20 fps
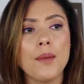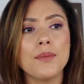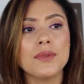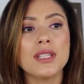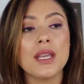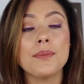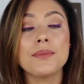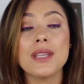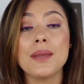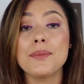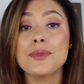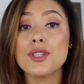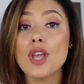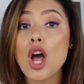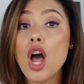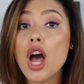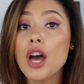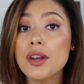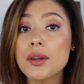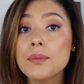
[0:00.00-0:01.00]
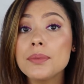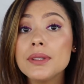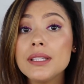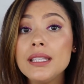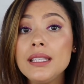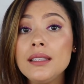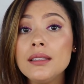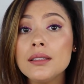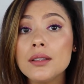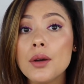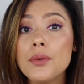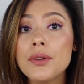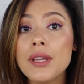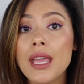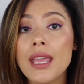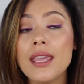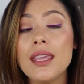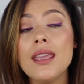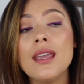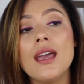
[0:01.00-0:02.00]
sometimes audibly,
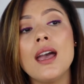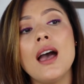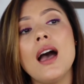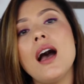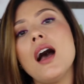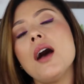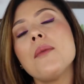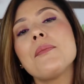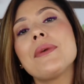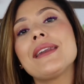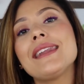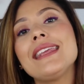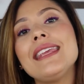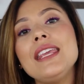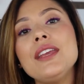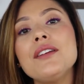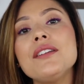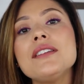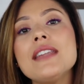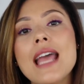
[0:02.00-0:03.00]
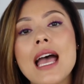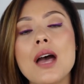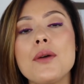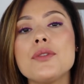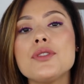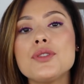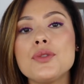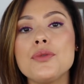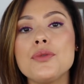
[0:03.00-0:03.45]
okay? But here now in